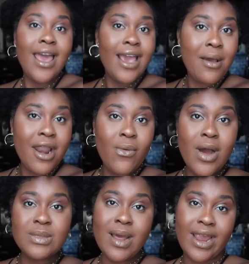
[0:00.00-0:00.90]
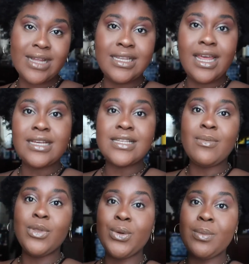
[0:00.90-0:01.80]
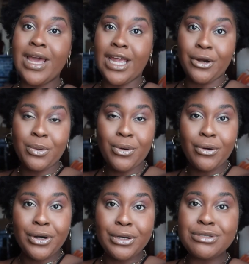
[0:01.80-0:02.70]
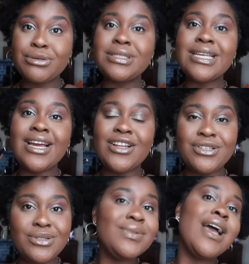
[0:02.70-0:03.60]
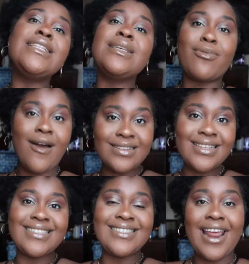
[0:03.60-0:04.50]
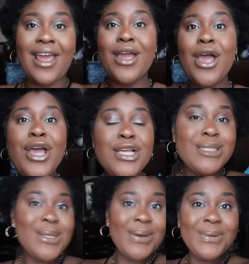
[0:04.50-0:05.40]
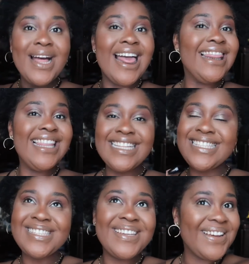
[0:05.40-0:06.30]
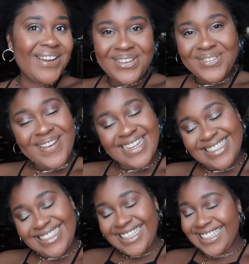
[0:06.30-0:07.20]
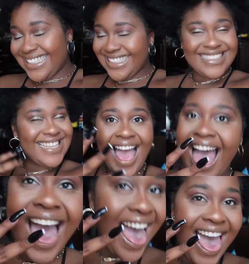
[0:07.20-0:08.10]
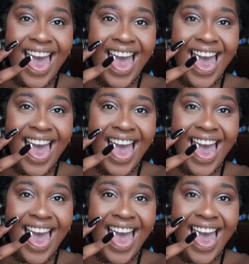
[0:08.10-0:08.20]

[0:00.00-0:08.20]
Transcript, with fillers: And I gotta wash my hair today because I'm doing my hair tomorrow. So it's like a, it's a process today. So let's go, besties. Ah!